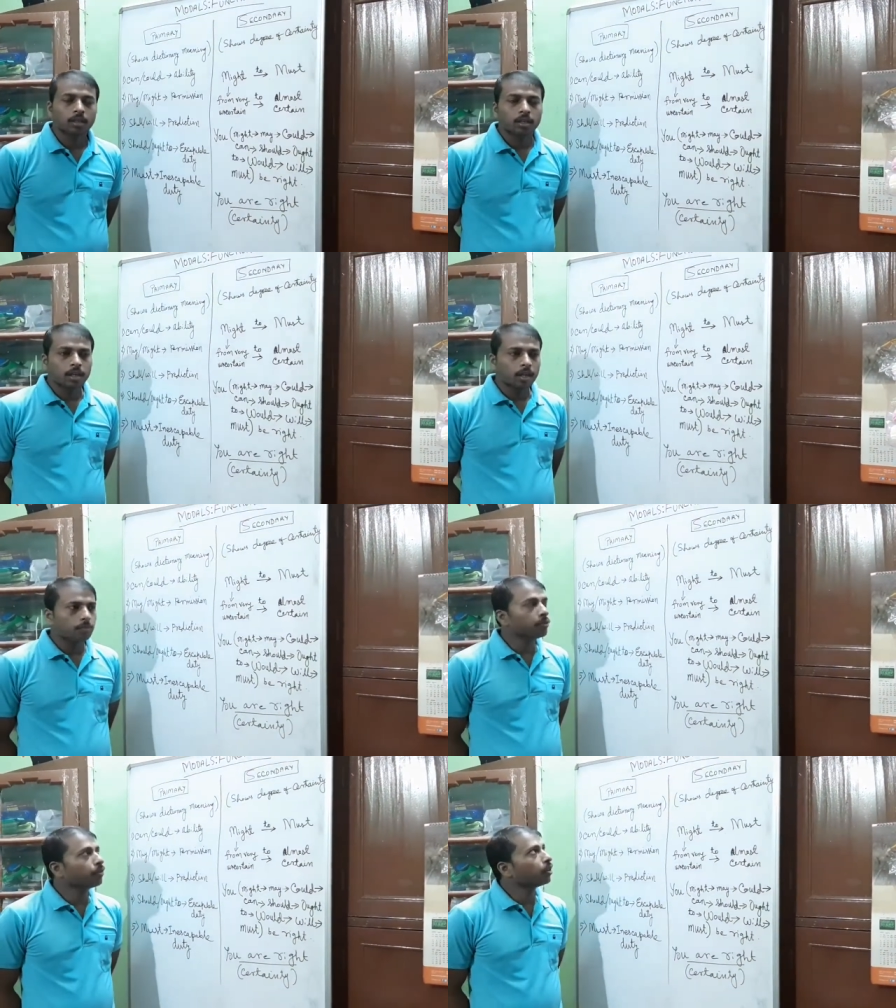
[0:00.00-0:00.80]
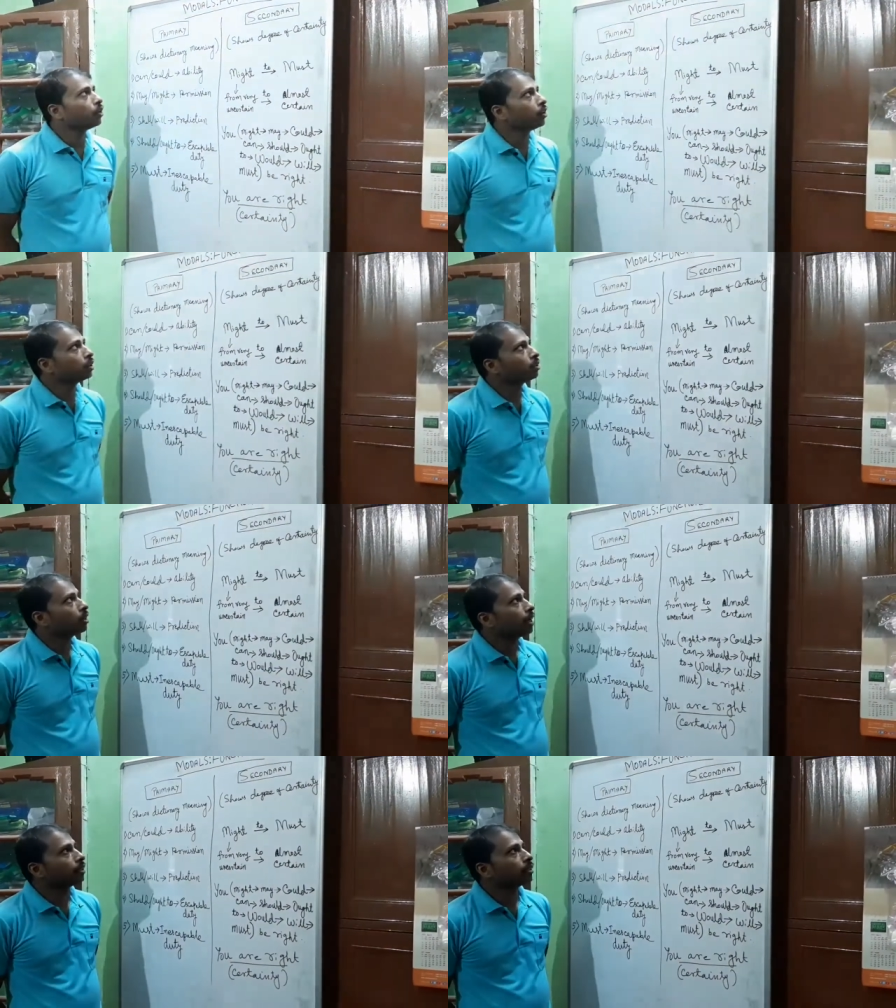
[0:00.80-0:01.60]
Now, before going to
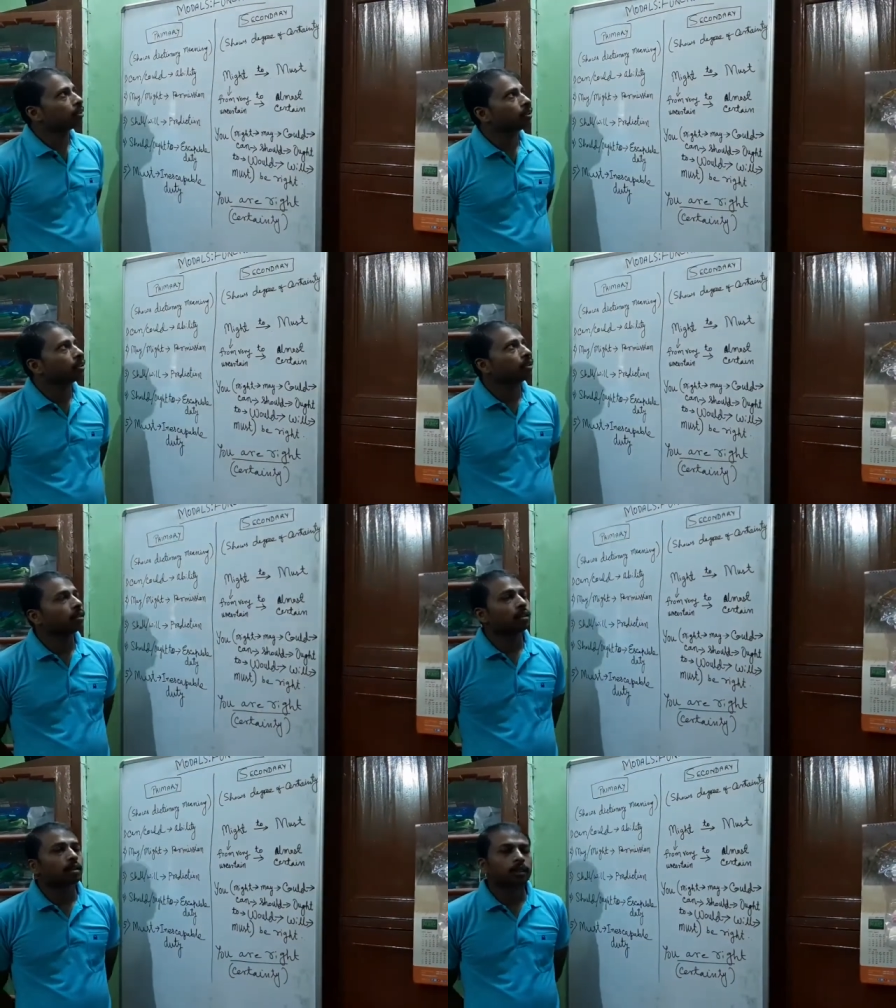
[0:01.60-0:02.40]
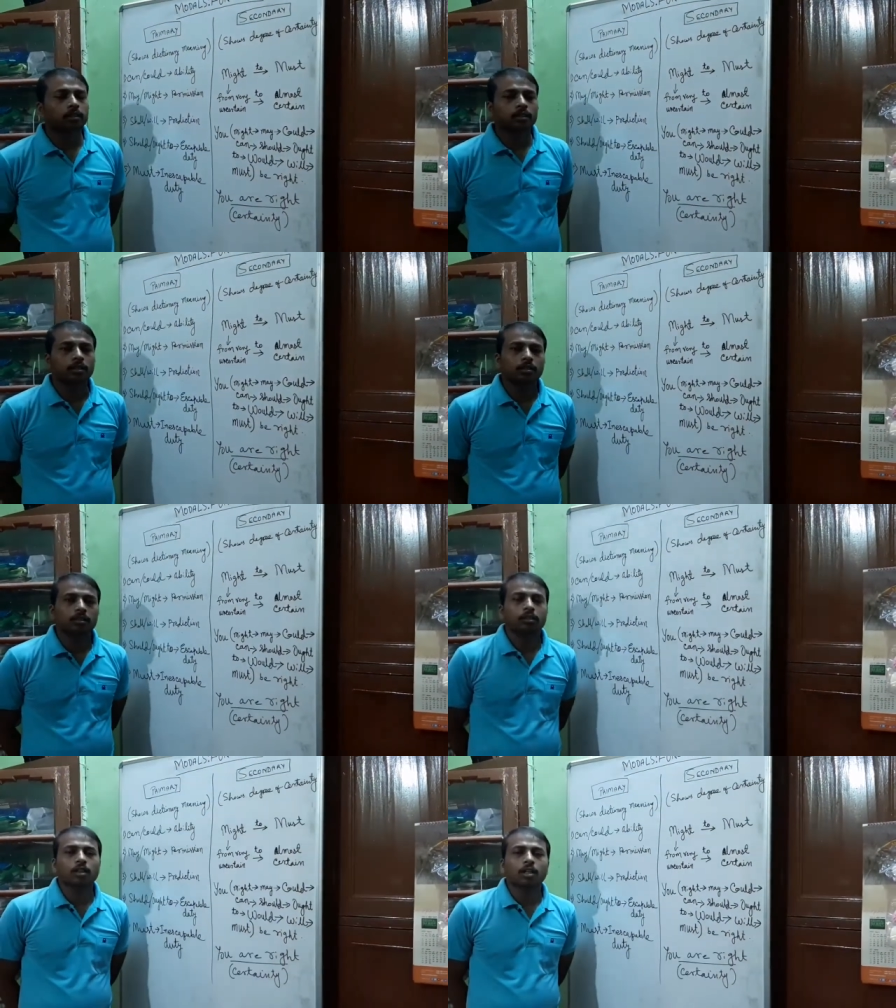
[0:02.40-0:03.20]
that, let's
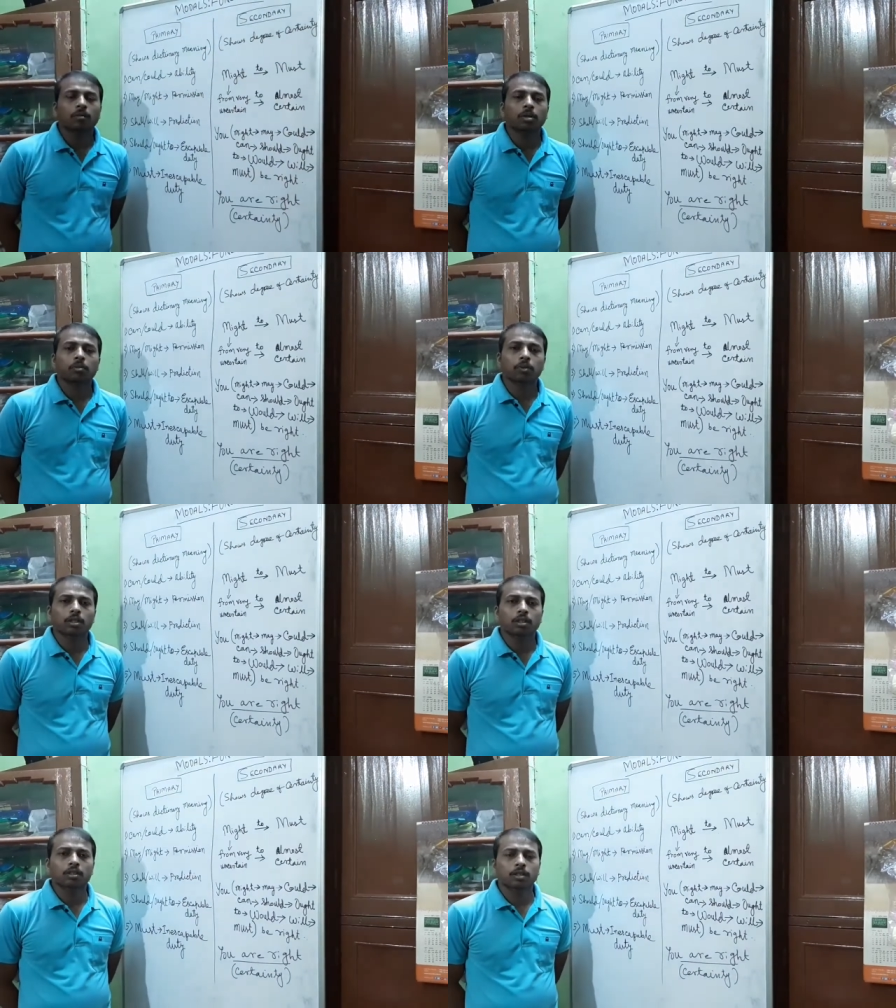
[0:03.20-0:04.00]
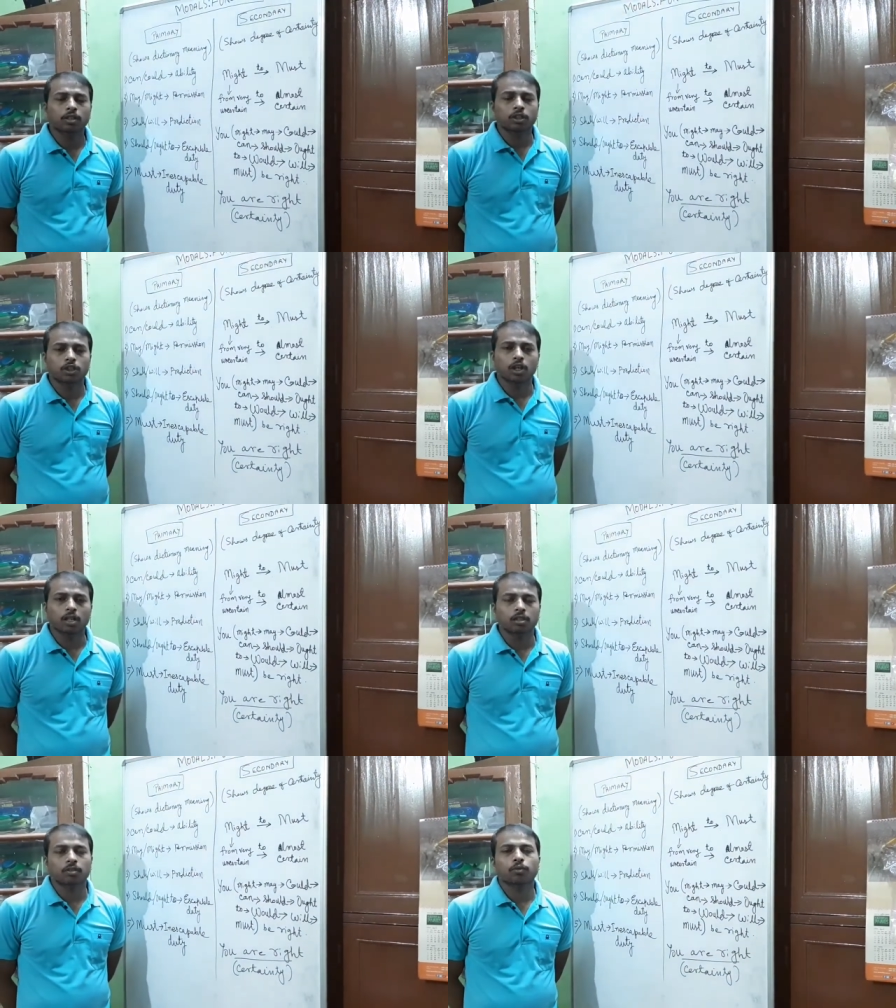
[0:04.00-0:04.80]
talk about modals in short.
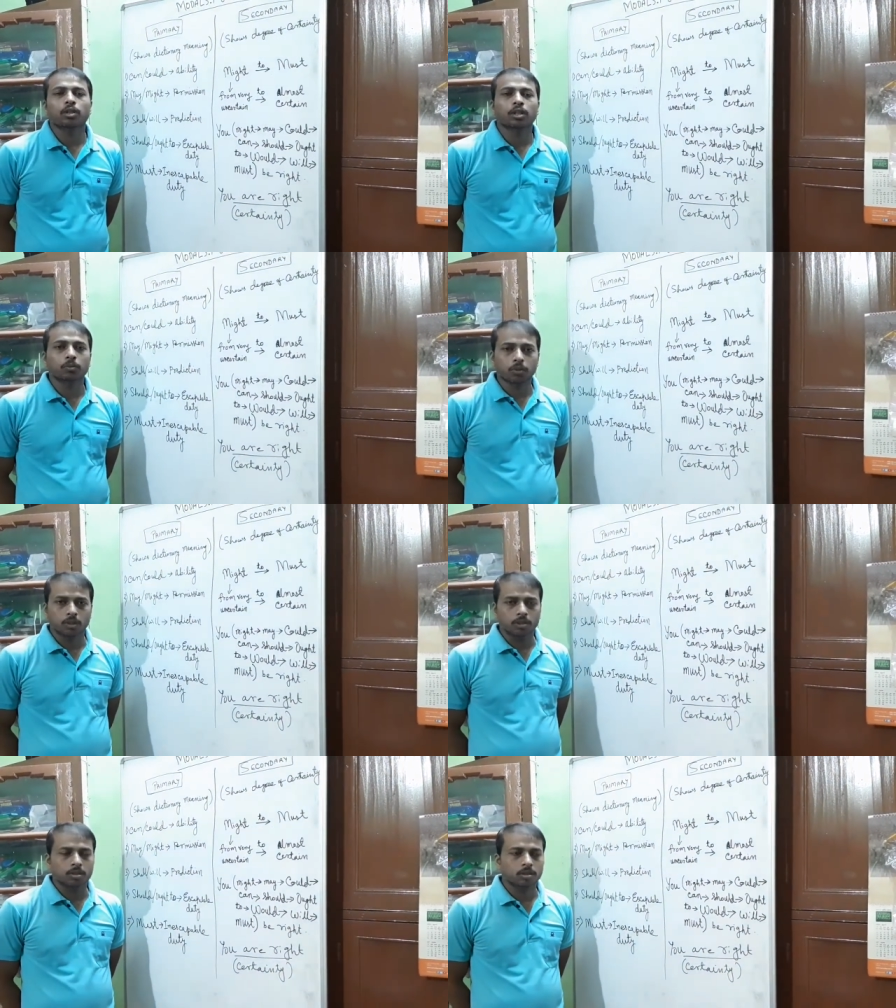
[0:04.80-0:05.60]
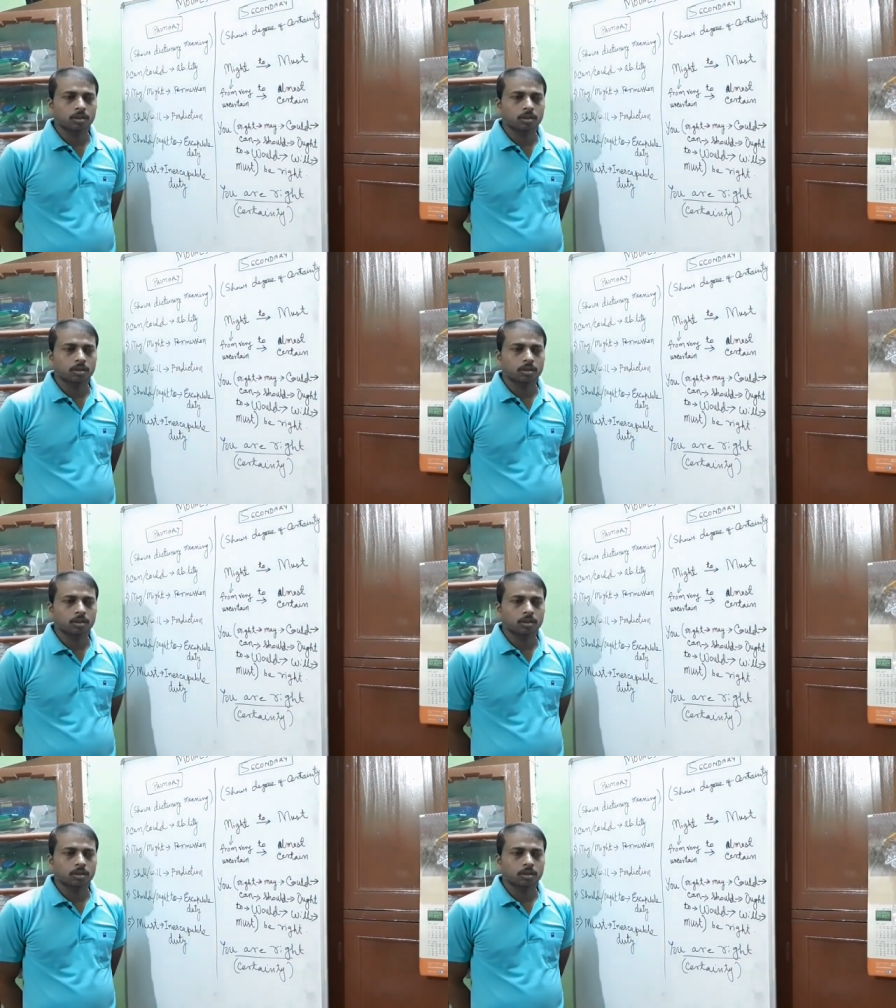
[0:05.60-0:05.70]
What are modals?